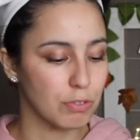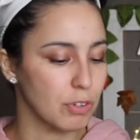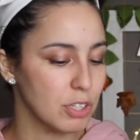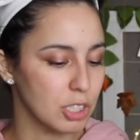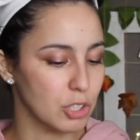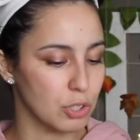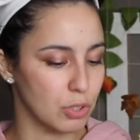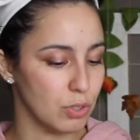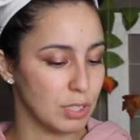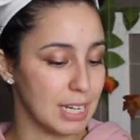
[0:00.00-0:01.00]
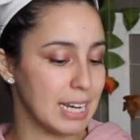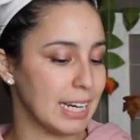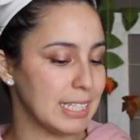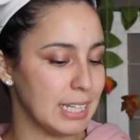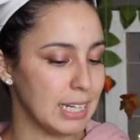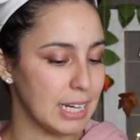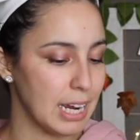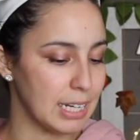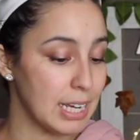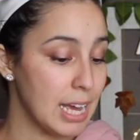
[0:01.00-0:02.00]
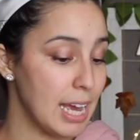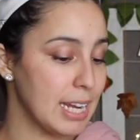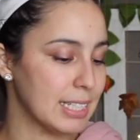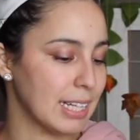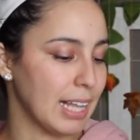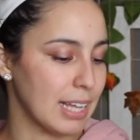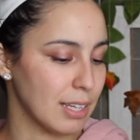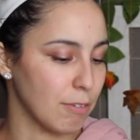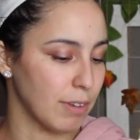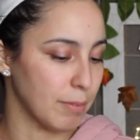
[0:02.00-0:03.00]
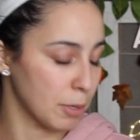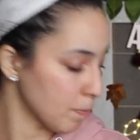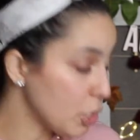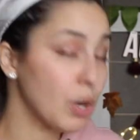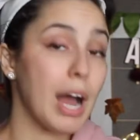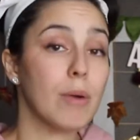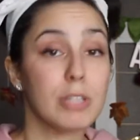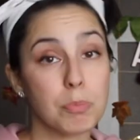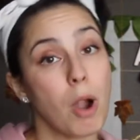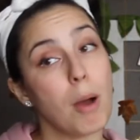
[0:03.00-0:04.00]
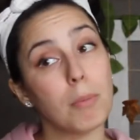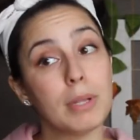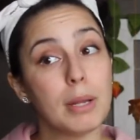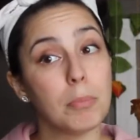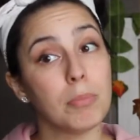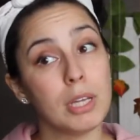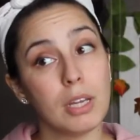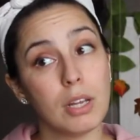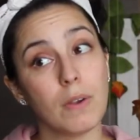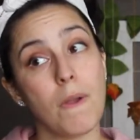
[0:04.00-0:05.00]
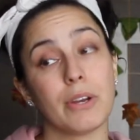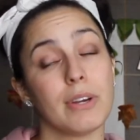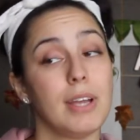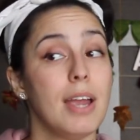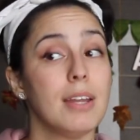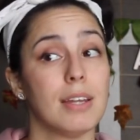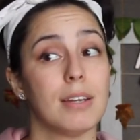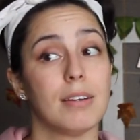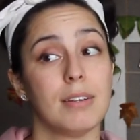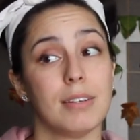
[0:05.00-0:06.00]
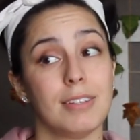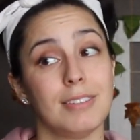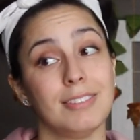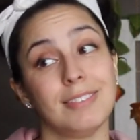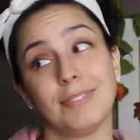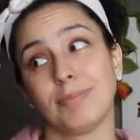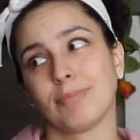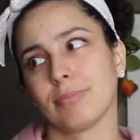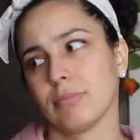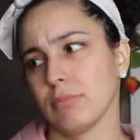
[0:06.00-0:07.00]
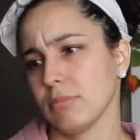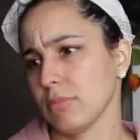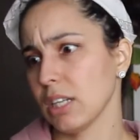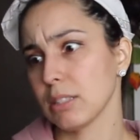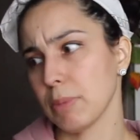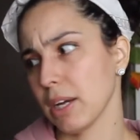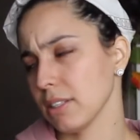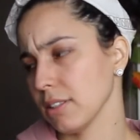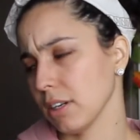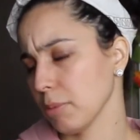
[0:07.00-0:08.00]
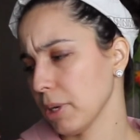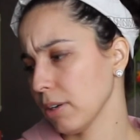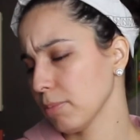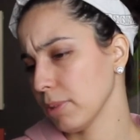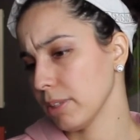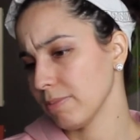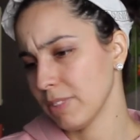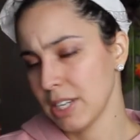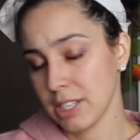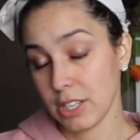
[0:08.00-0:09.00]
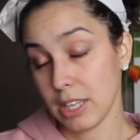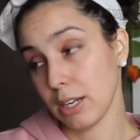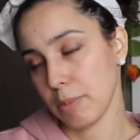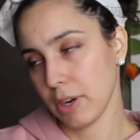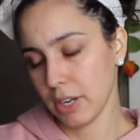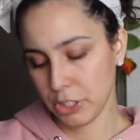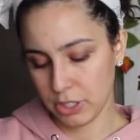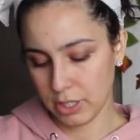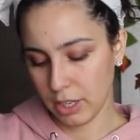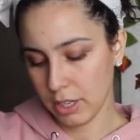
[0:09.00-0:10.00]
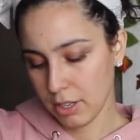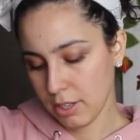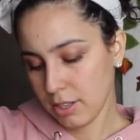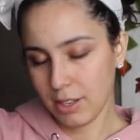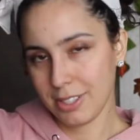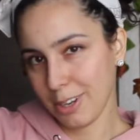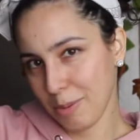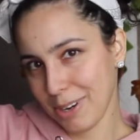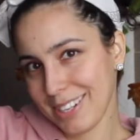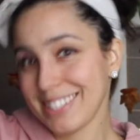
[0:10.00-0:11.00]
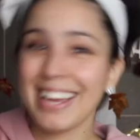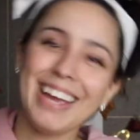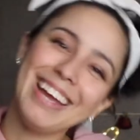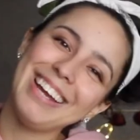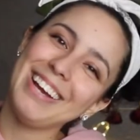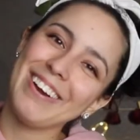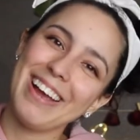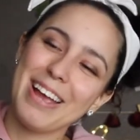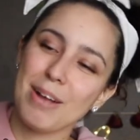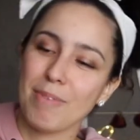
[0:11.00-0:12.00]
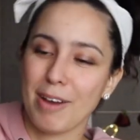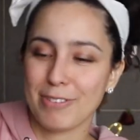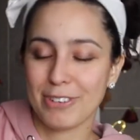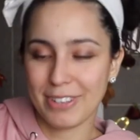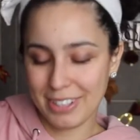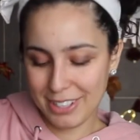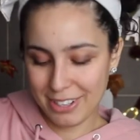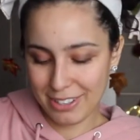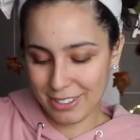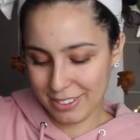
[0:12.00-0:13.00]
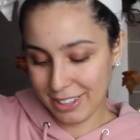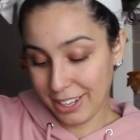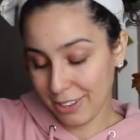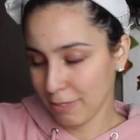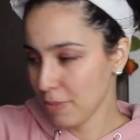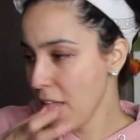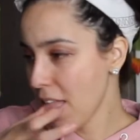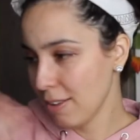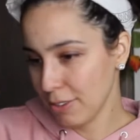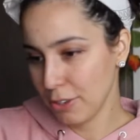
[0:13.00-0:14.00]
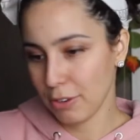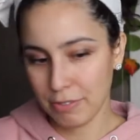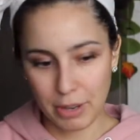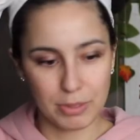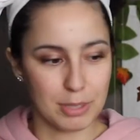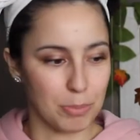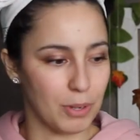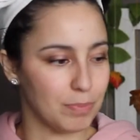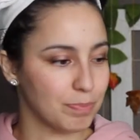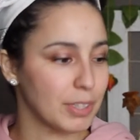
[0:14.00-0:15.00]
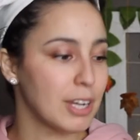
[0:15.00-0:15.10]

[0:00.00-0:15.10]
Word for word: first introduced in 1989 in its classic flavor. You know, I was probably being created. That's bad to talk about, but to think about, I should say. Not talk about, because hey, here I am after a year later. You know, if that was the point.